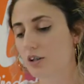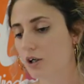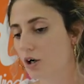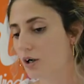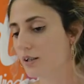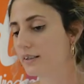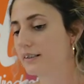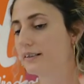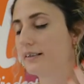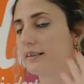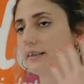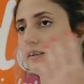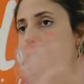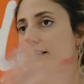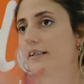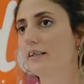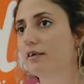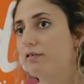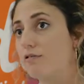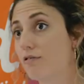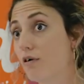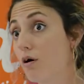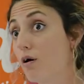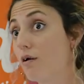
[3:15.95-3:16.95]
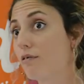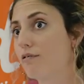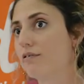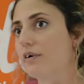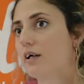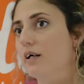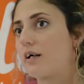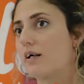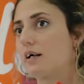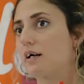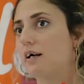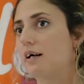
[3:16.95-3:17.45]
constantly
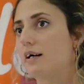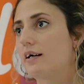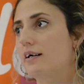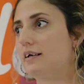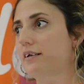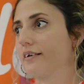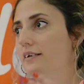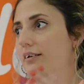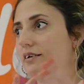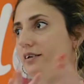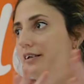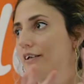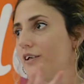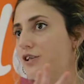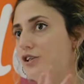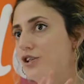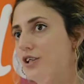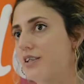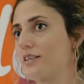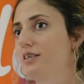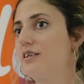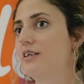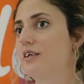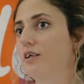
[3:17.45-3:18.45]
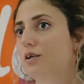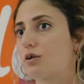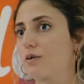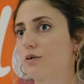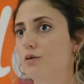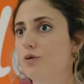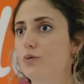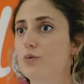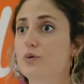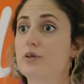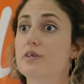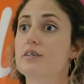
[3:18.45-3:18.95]
evolving and adjusting
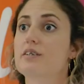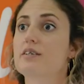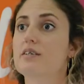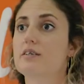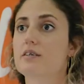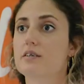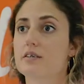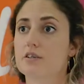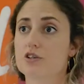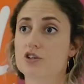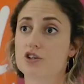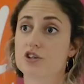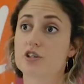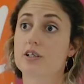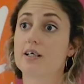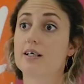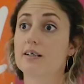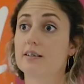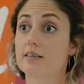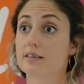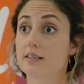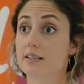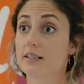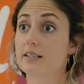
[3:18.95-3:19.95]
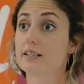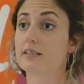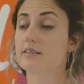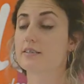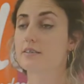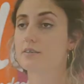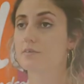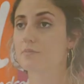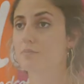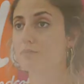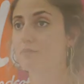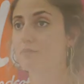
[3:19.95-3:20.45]
towards the child's needs.